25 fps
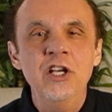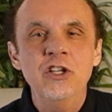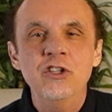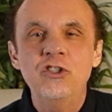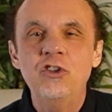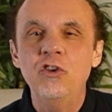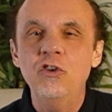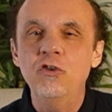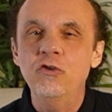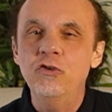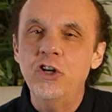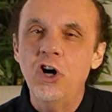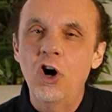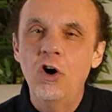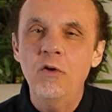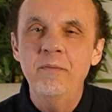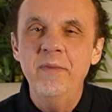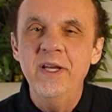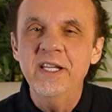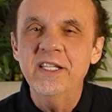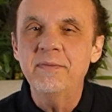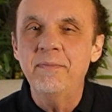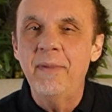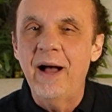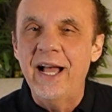so you don't
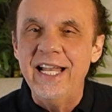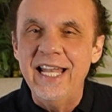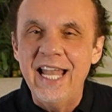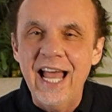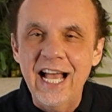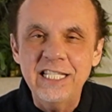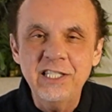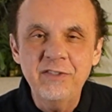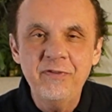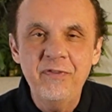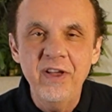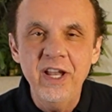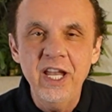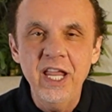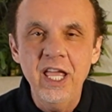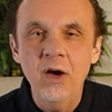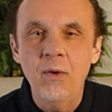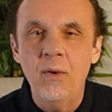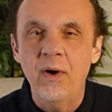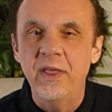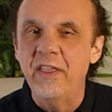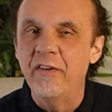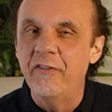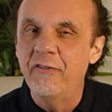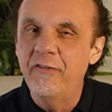miss my next
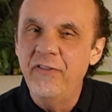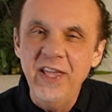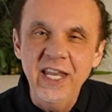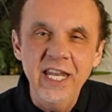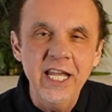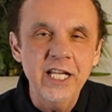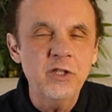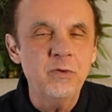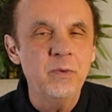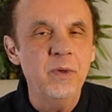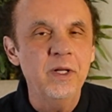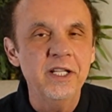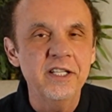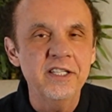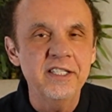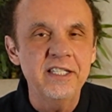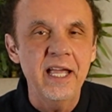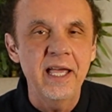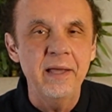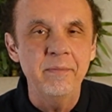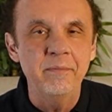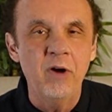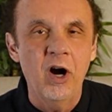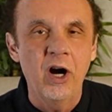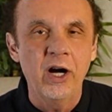video on the Phoenix real
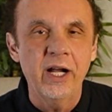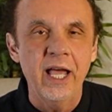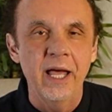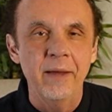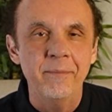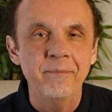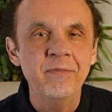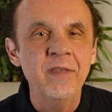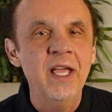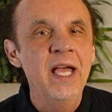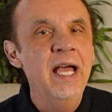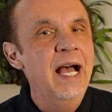estate market.